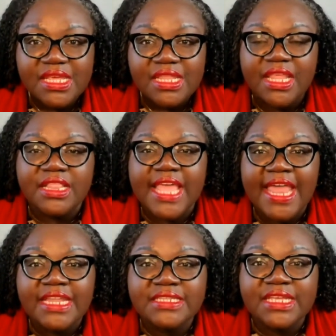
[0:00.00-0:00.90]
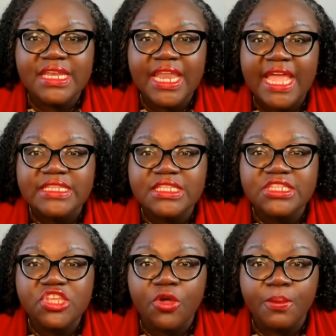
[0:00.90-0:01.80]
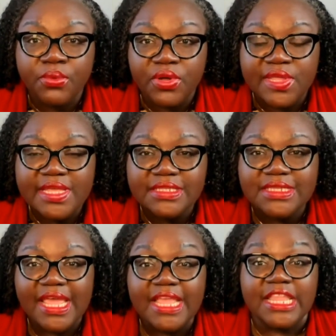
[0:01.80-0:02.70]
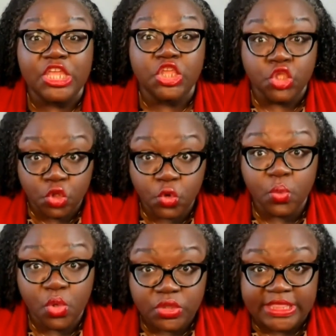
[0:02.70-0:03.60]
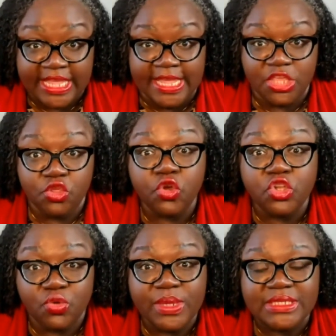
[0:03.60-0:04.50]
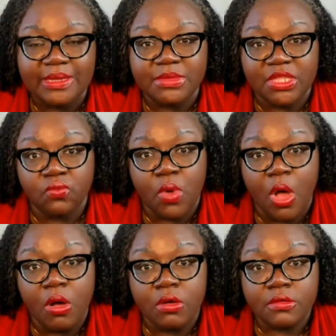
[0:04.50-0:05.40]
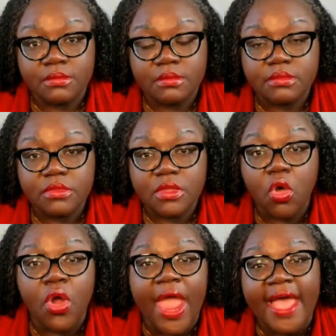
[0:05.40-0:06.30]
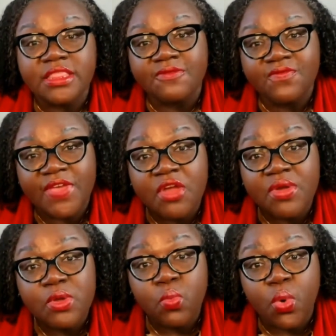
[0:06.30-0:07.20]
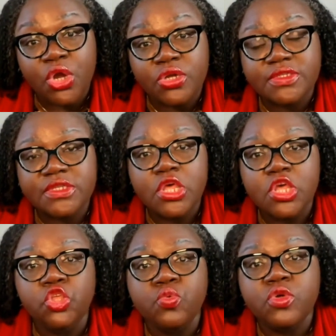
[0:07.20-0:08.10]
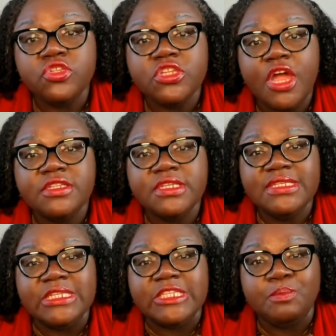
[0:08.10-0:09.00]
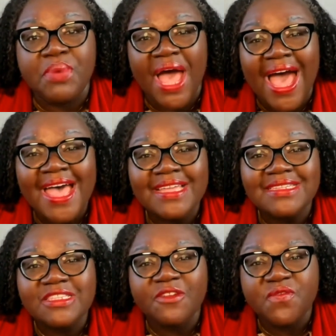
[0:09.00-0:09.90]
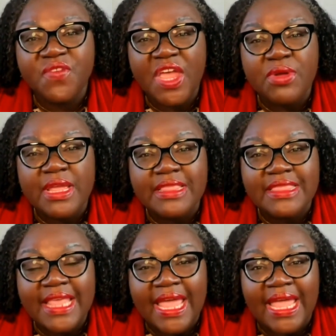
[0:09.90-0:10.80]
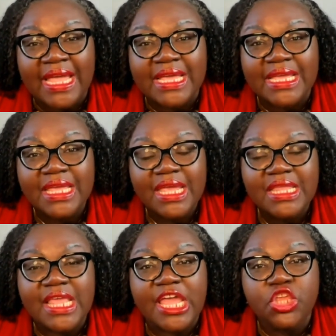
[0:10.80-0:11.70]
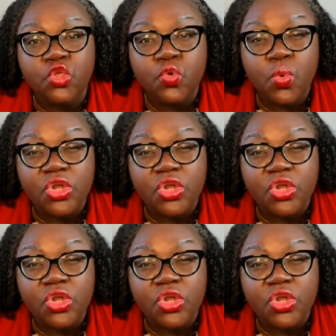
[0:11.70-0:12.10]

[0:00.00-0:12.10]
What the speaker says: that that is connected to your brilliance, then you will think you're doing something wrong. Or at the very worst, you will start to despise the very thing that you were